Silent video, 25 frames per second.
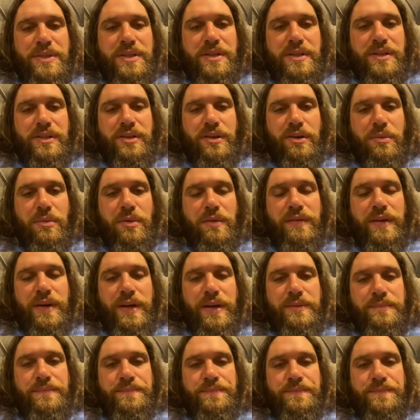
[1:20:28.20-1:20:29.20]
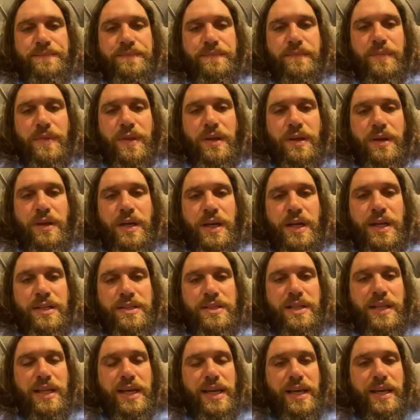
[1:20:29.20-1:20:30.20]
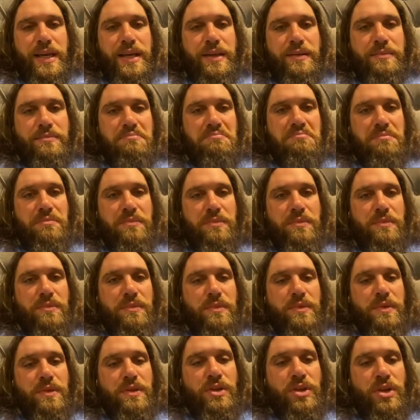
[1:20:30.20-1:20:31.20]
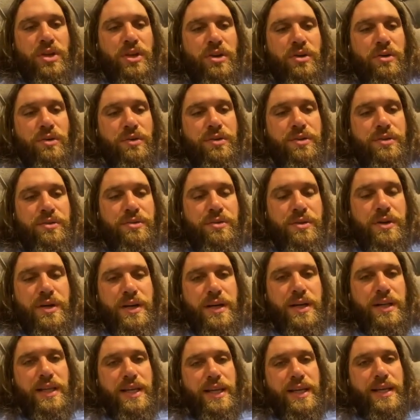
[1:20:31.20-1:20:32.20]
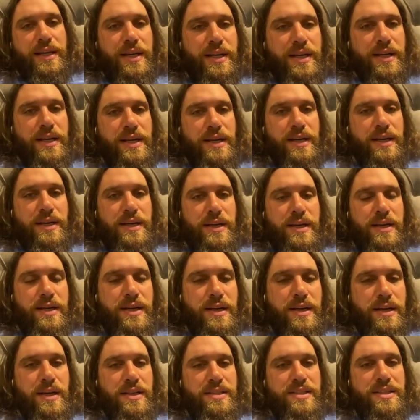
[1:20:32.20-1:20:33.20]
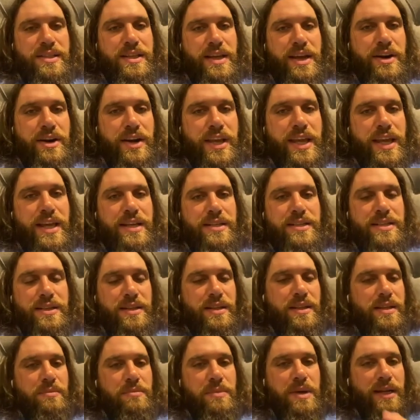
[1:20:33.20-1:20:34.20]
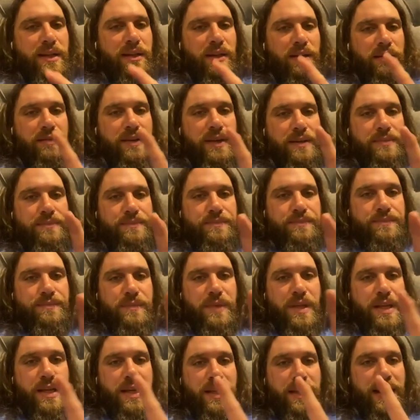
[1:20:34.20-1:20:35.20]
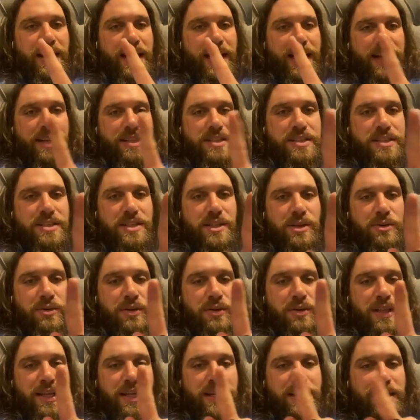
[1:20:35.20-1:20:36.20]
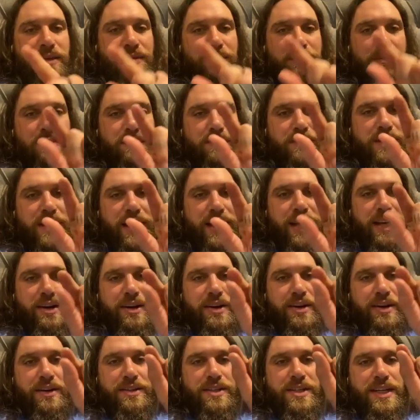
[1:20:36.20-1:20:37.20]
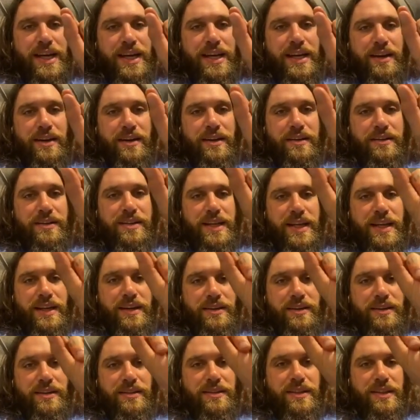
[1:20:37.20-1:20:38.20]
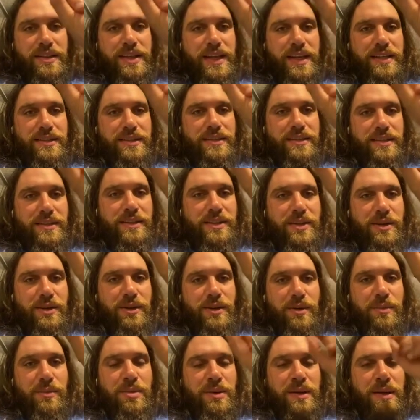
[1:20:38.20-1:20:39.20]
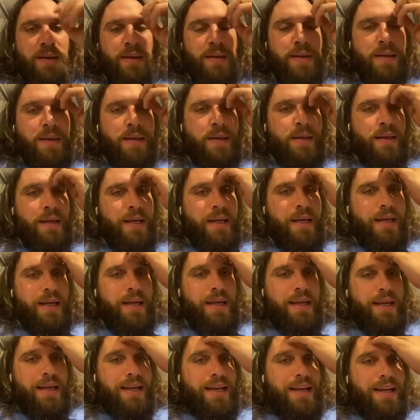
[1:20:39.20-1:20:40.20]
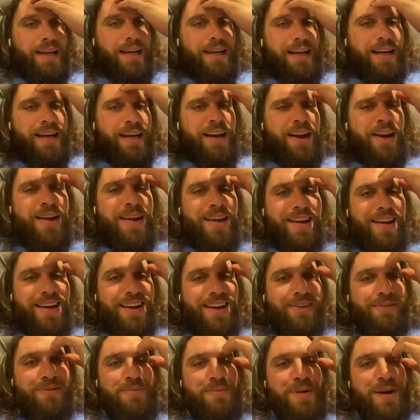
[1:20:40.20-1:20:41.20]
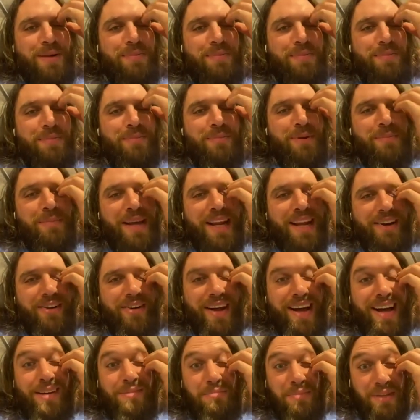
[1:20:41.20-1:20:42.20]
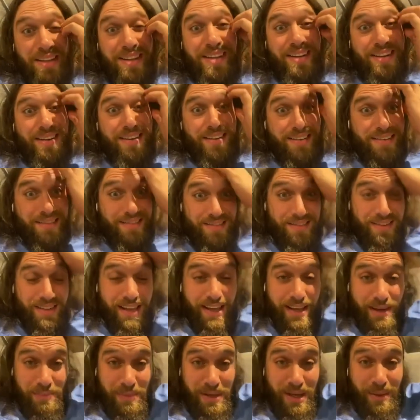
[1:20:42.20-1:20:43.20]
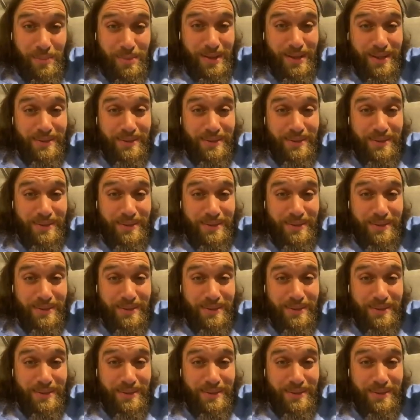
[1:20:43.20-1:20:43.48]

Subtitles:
the top of it, and it's like you go through a staircase in the middle of it, and then it gets slowly tighter and tighter and tighter until you get to the top. And I remember my grandmother taking me up it,